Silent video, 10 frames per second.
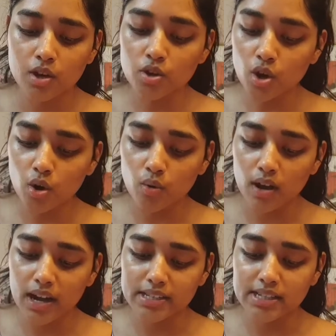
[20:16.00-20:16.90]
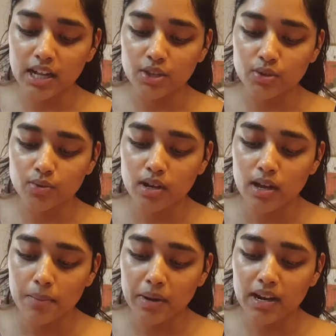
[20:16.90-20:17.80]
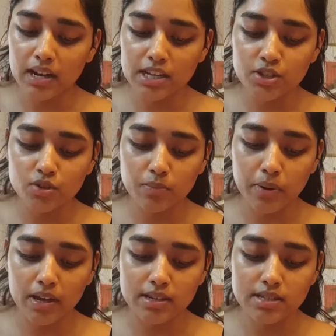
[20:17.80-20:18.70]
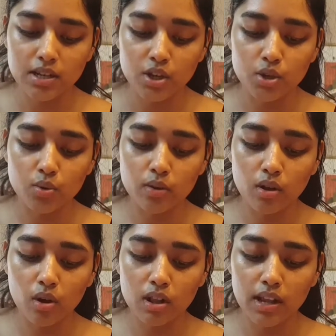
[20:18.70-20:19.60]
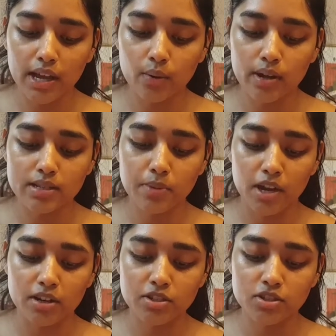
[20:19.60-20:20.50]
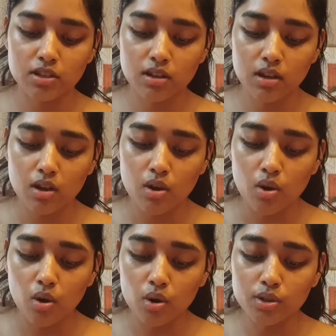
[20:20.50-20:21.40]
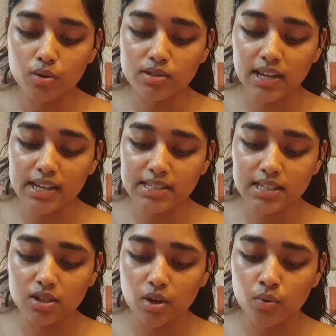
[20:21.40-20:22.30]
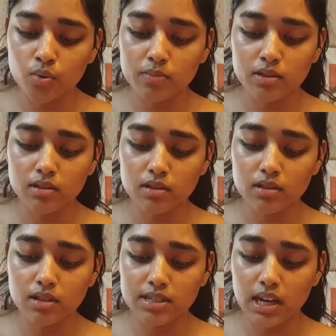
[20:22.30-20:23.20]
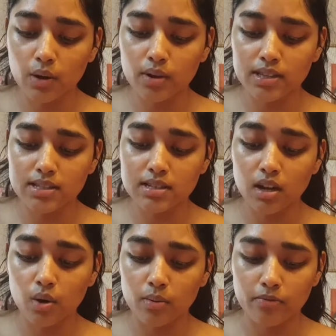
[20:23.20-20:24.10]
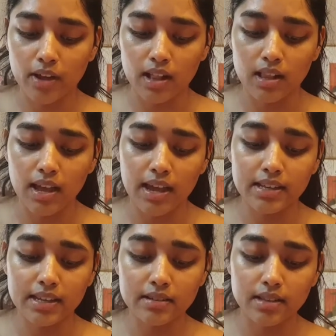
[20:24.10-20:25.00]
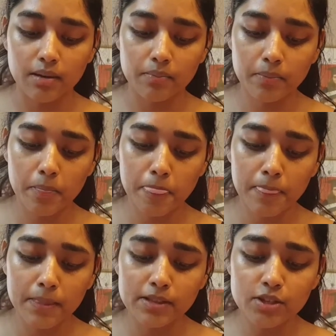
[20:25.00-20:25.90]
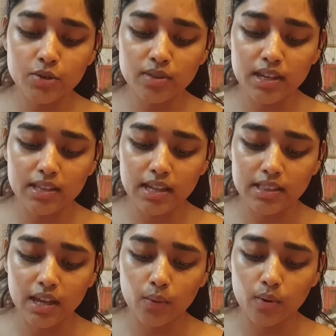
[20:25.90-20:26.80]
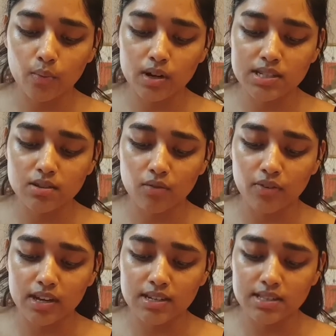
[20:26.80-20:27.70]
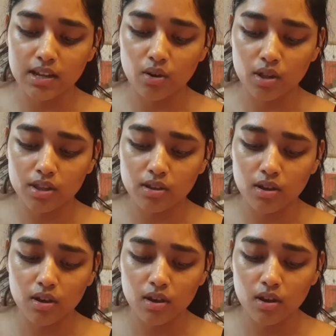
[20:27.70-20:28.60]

No, I tell you, but unless you repent, you will all likewise perish. Or those 18 on whom the tower in Siloam fell and killed them, do you think that they were worse offenders than all the